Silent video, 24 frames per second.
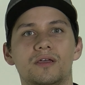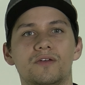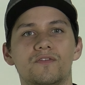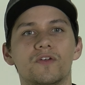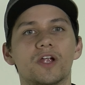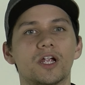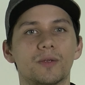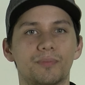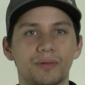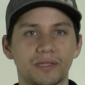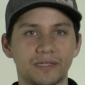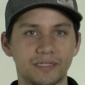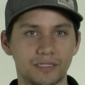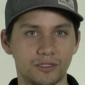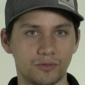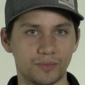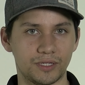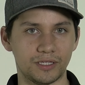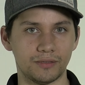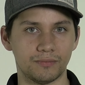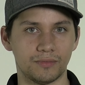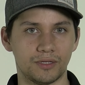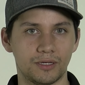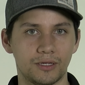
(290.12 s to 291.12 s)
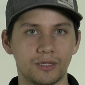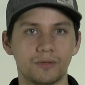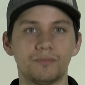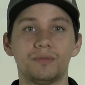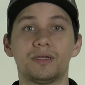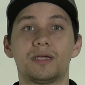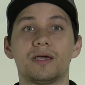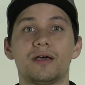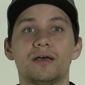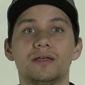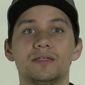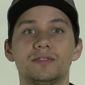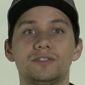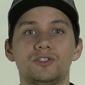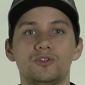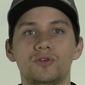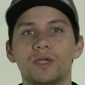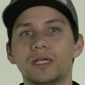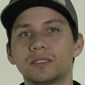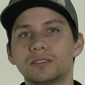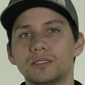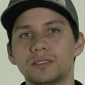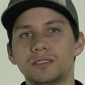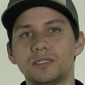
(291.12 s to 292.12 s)
very pleasing to me because you
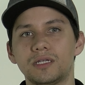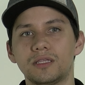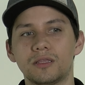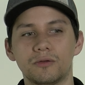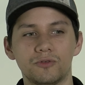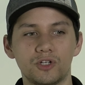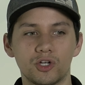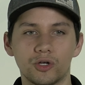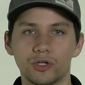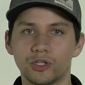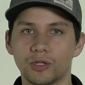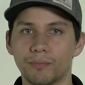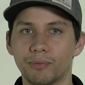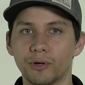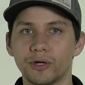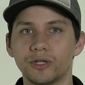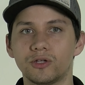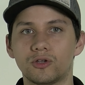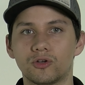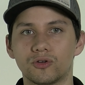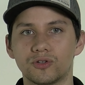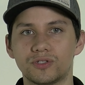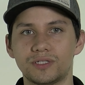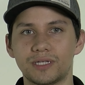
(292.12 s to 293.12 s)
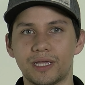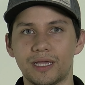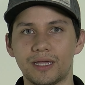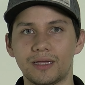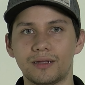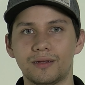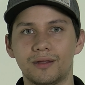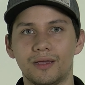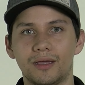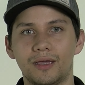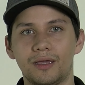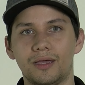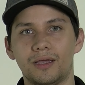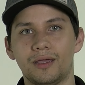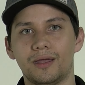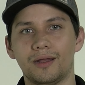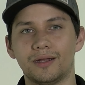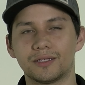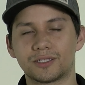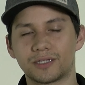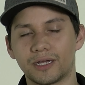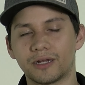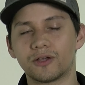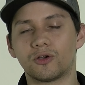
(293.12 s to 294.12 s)
get to see them during the Burning Crusade. And
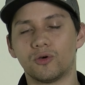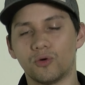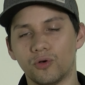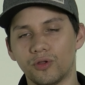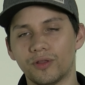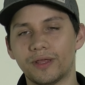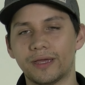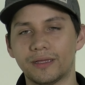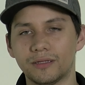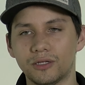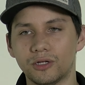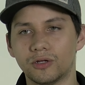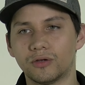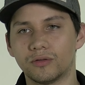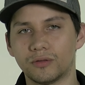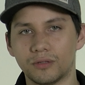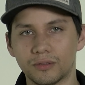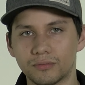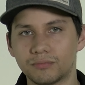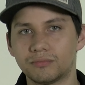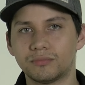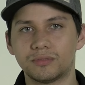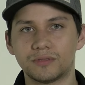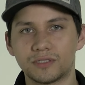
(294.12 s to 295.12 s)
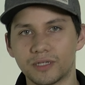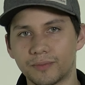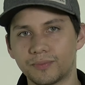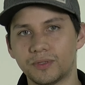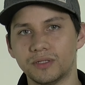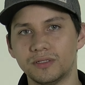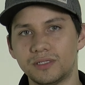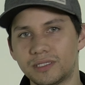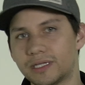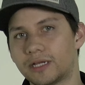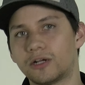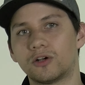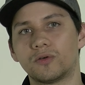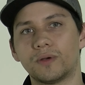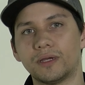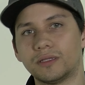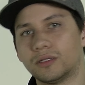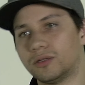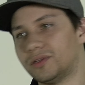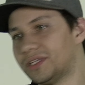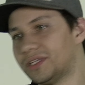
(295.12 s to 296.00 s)
it's kind of cool that, you know, something centered around the